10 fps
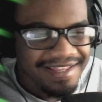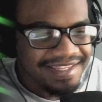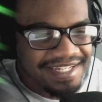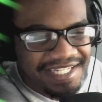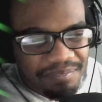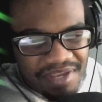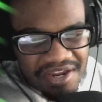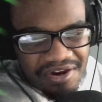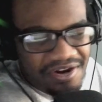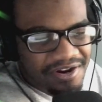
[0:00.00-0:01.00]
the
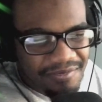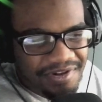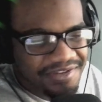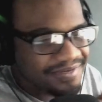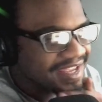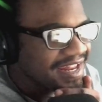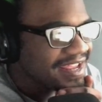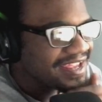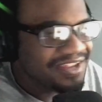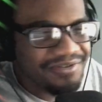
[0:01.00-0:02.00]
spear, when you get
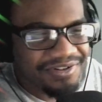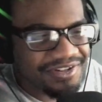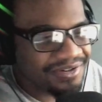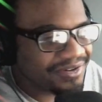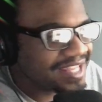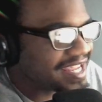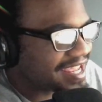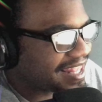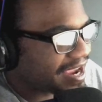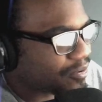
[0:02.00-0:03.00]
it, you'd only
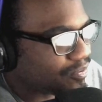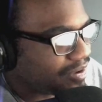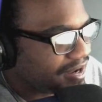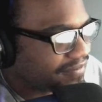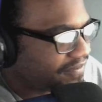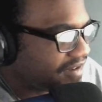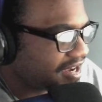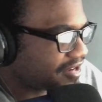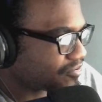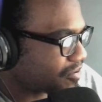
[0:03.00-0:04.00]
get like one
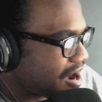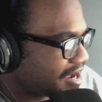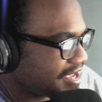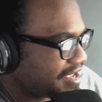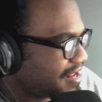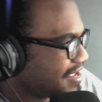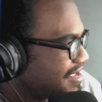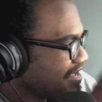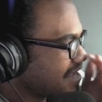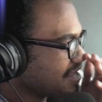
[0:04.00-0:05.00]
fucking rocket.
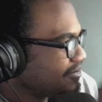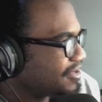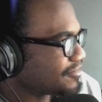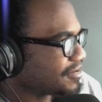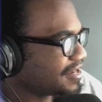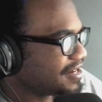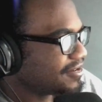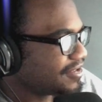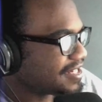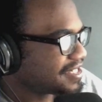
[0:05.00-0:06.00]
It
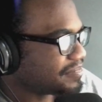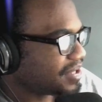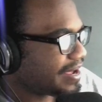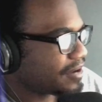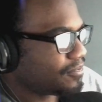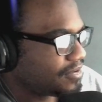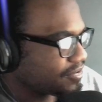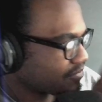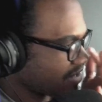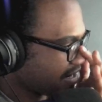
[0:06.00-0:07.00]
only supplied one
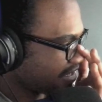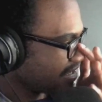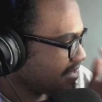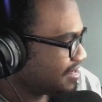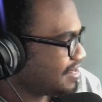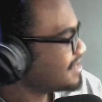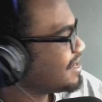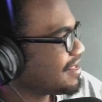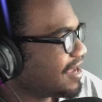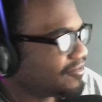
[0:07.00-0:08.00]
rocket.
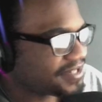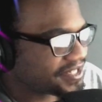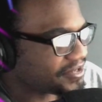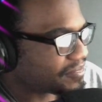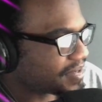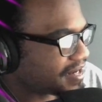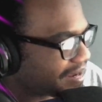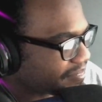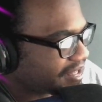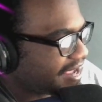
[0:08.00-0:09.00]
That was stupid.
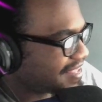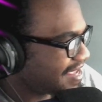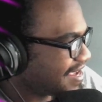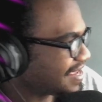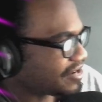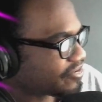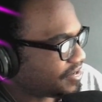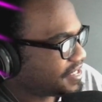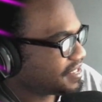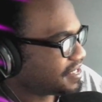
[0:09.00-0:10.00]
I'm glad they
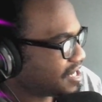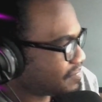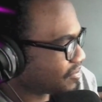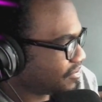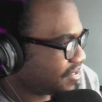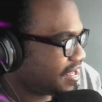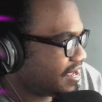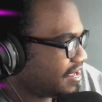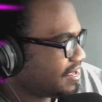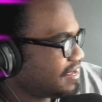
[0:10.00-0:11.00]
increased the number on
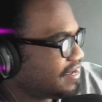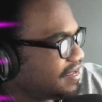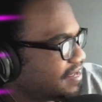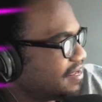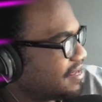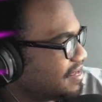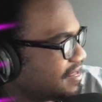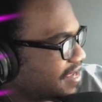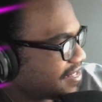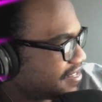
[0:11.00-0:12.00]
that.
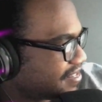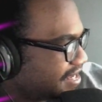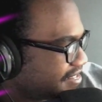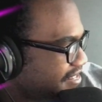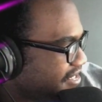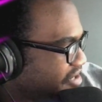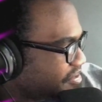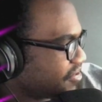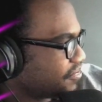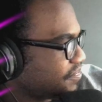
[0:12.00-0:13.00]
That's a
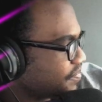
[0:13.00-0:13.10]
W.